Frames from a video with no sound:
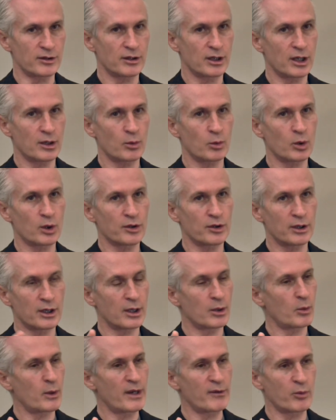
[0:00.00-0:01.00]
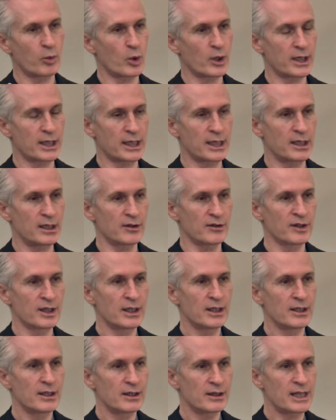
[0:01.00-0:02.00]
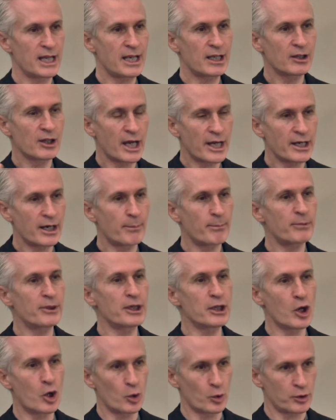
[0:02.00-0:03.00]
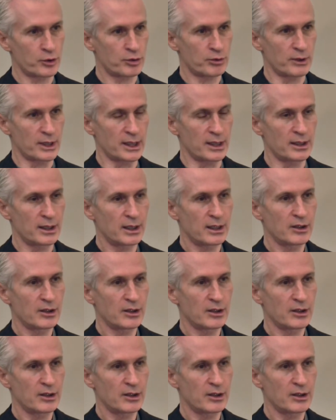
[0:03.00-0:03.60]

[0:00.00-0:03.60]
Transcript: In other words, another way of wording it is they light up the oak tree.